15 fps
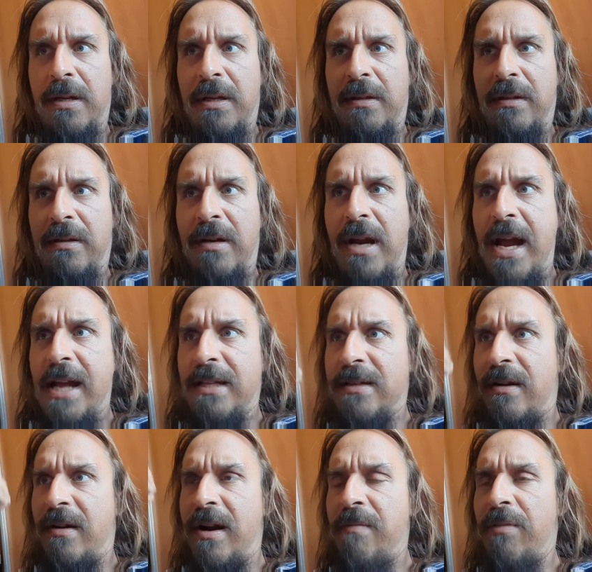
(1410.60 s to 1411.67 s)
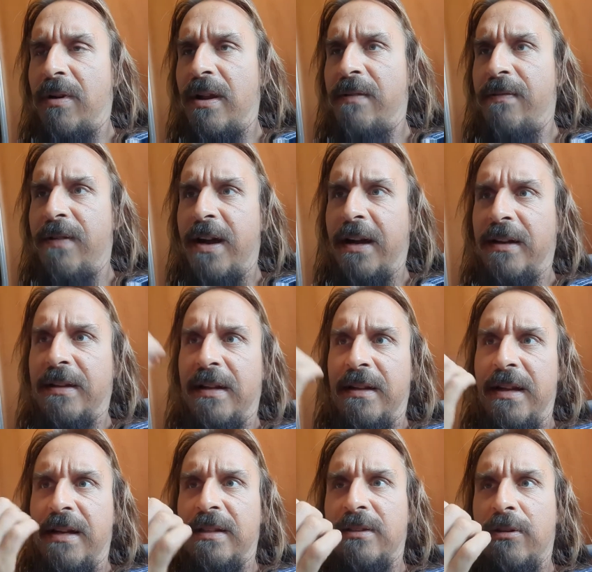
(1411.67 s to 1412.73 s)
it creates a ripple effect and
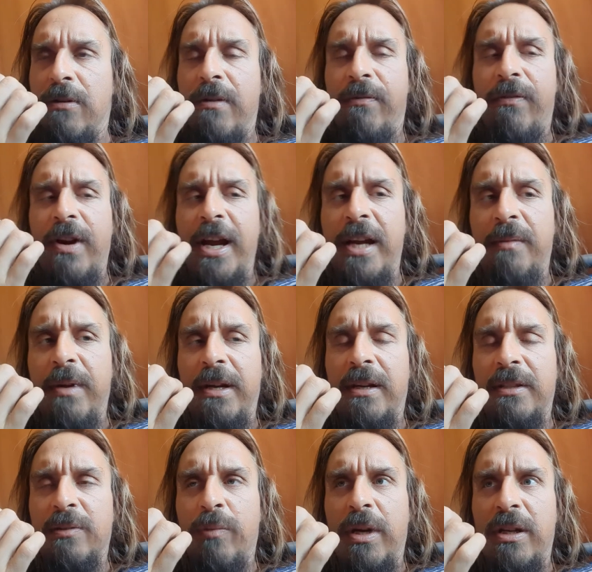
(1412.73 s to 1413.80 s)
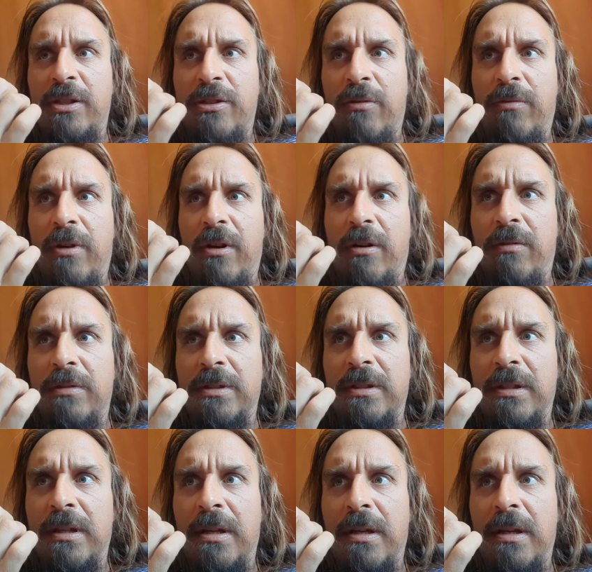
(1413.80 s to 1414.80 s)
they are so afraid because we are so close